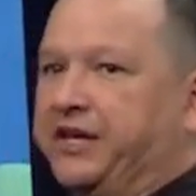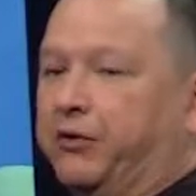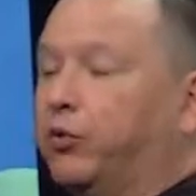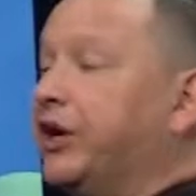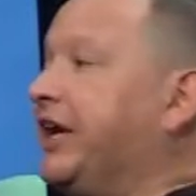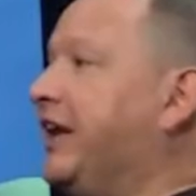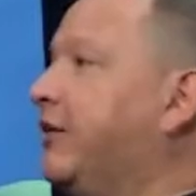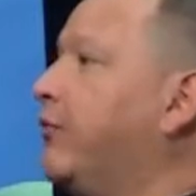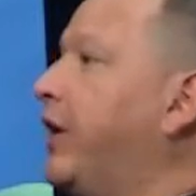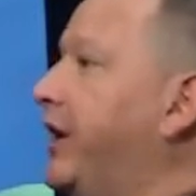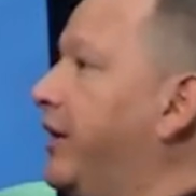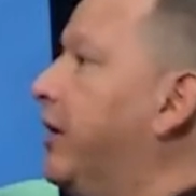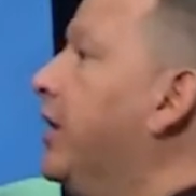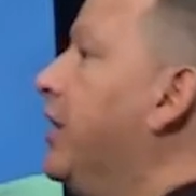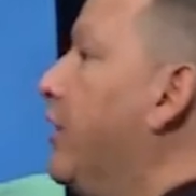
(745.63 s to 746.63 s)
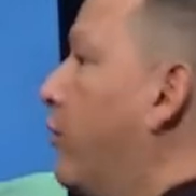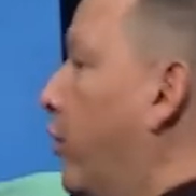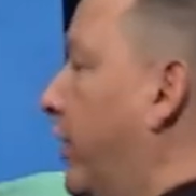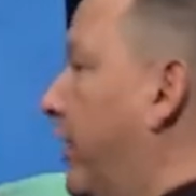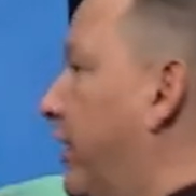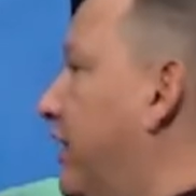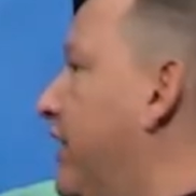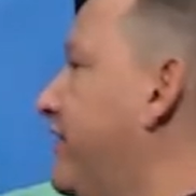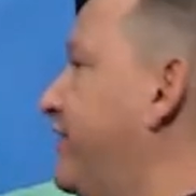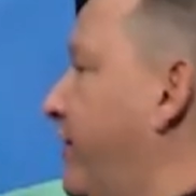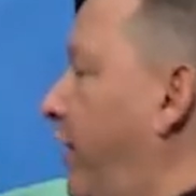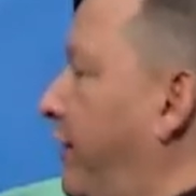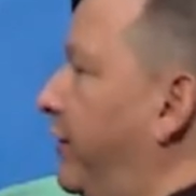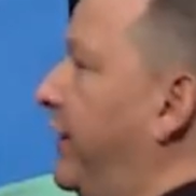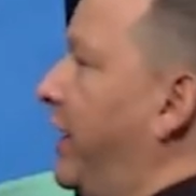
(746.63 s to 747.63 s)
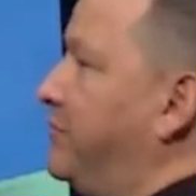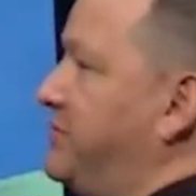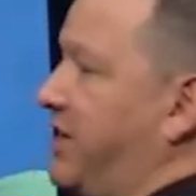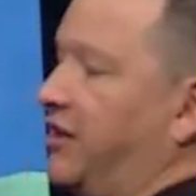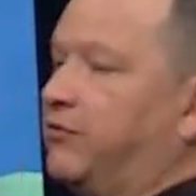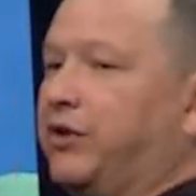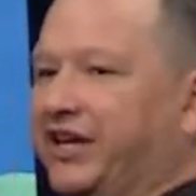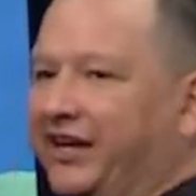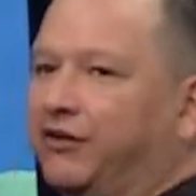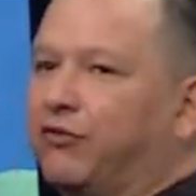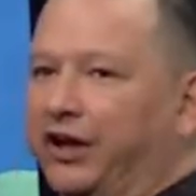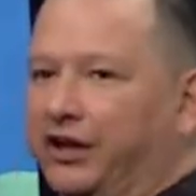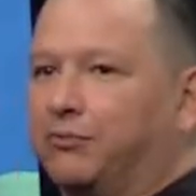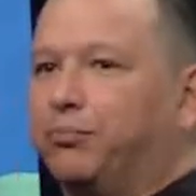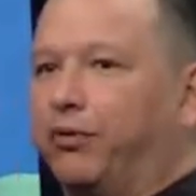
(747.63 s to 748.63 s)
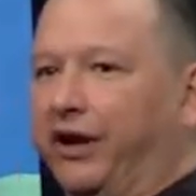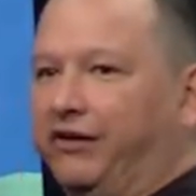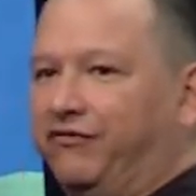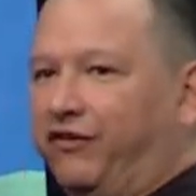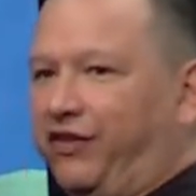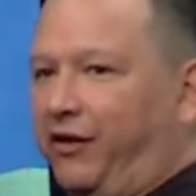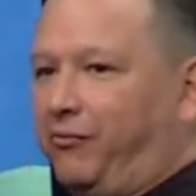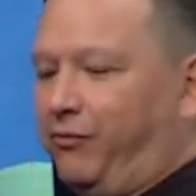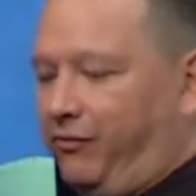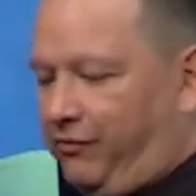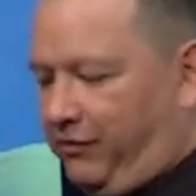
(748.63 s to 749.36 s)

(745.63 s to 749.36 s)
And we're gonna list all their names out, and we're getting ready to pray for them